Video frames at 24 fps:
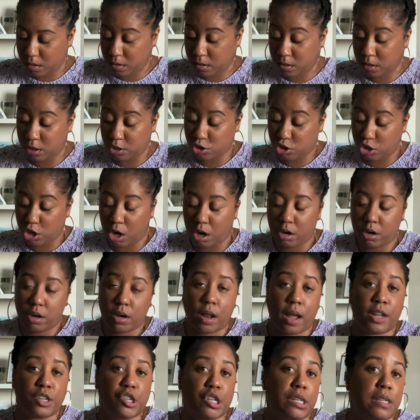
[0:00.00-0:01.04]
the chart,
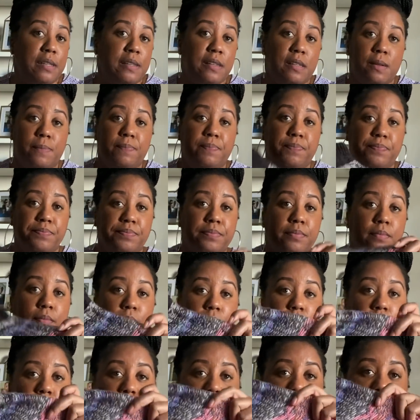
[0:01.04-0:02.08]
I just
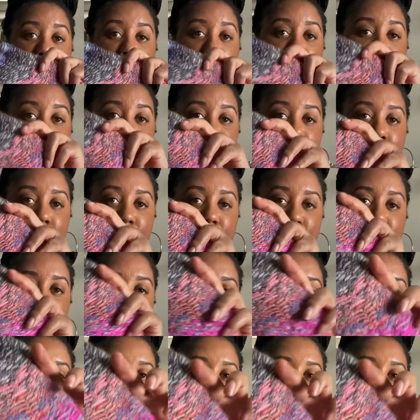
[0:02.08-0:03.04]
spit spliced.